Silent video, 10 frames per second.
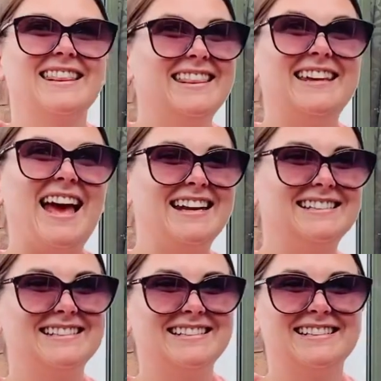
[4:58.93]
The end.
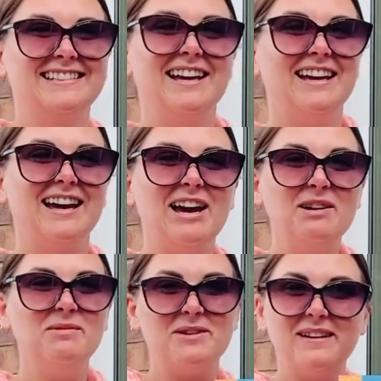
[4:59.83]

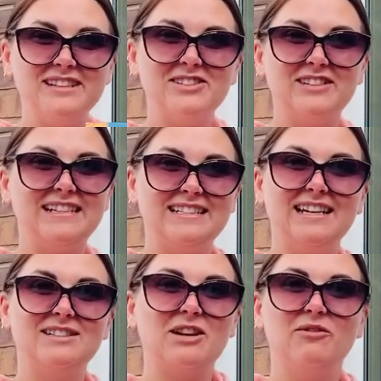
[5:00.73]
Hope you enjoyed
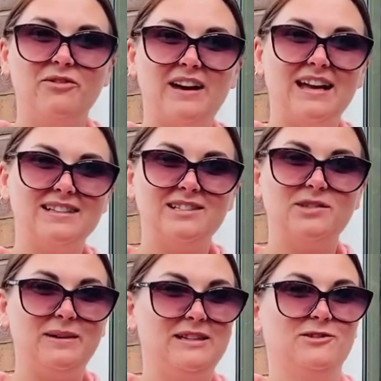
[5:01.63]
it. Don't forget to
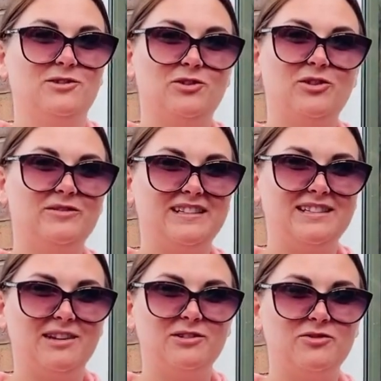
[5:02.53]
tweet us your
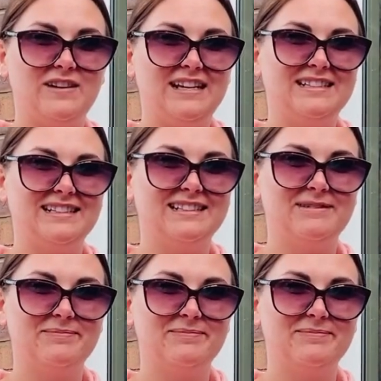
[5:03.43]
videos reading.